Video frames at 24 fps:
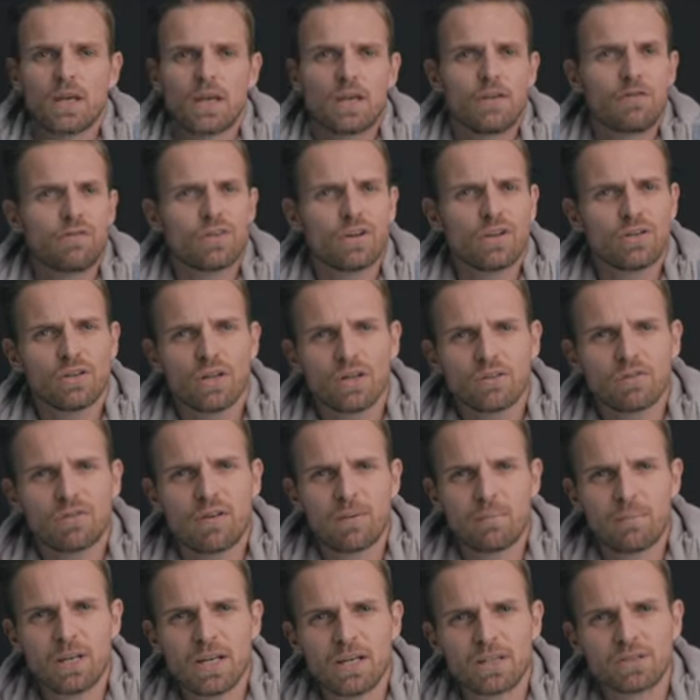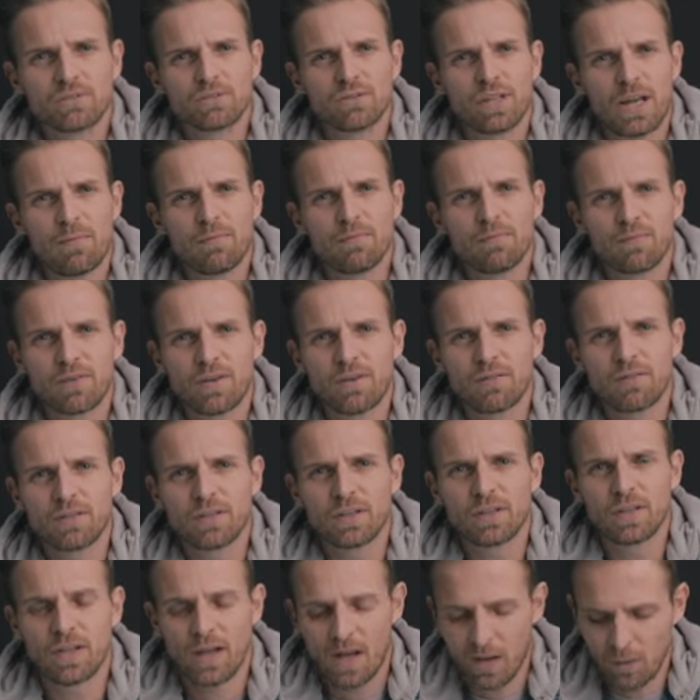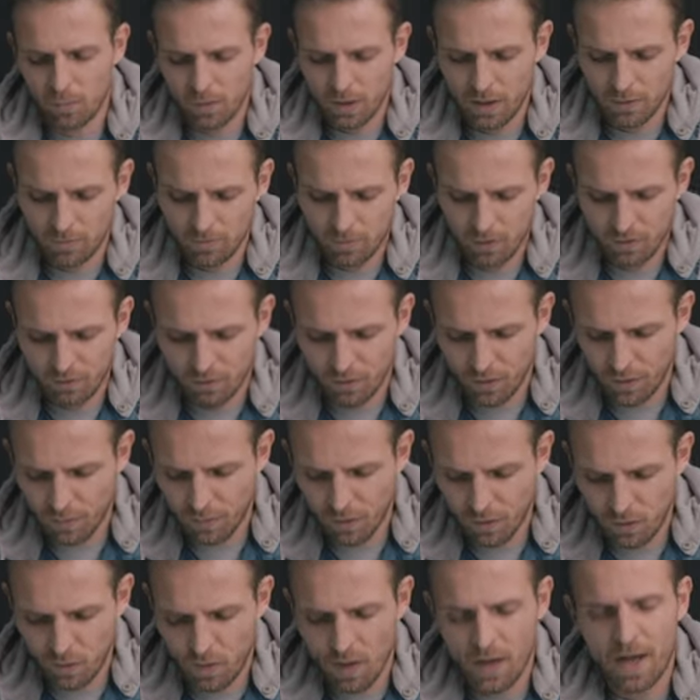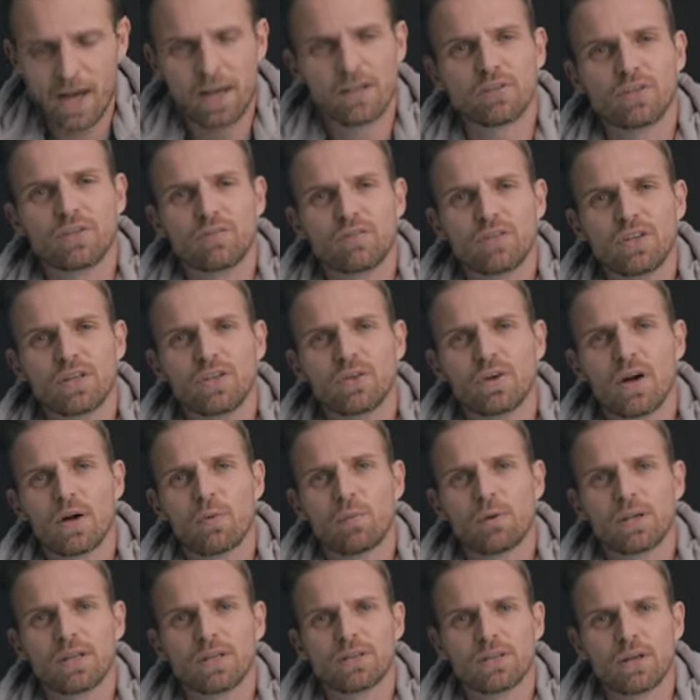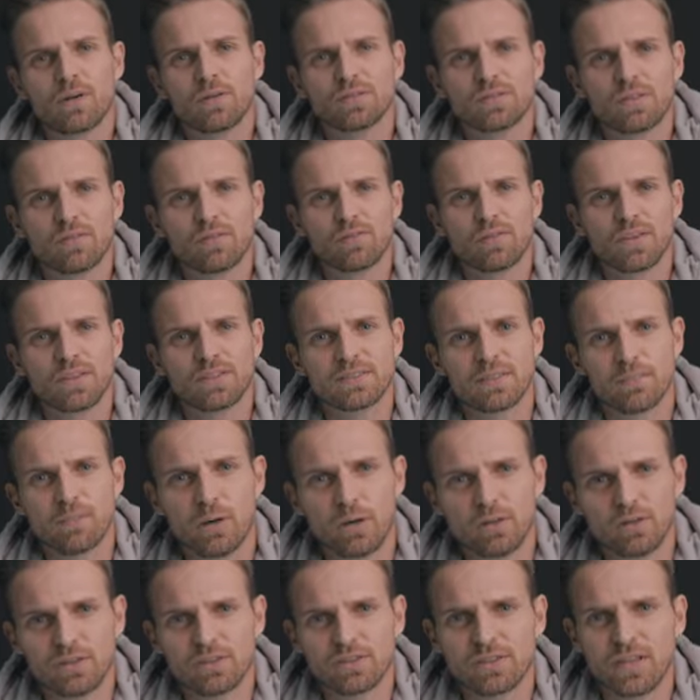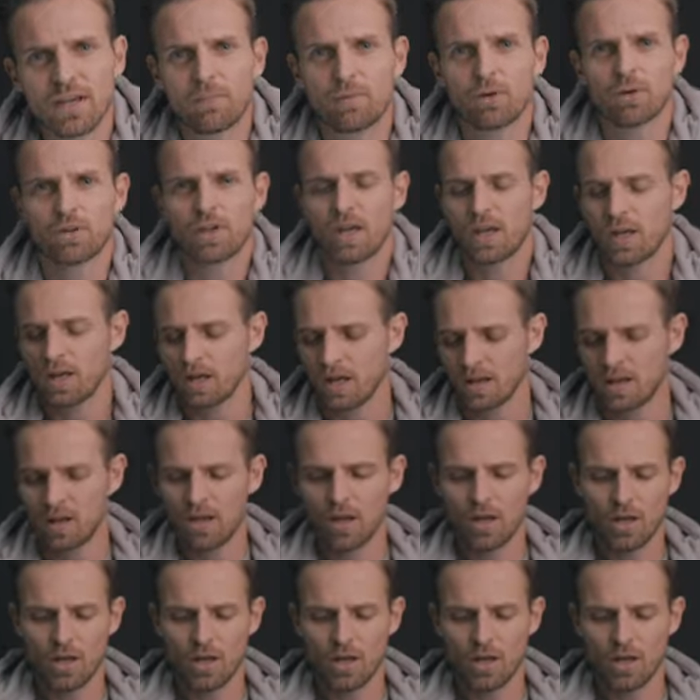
If you're not familiar to the M50, before we go ahead on the video, I wanna tell you some things about this camera, okay?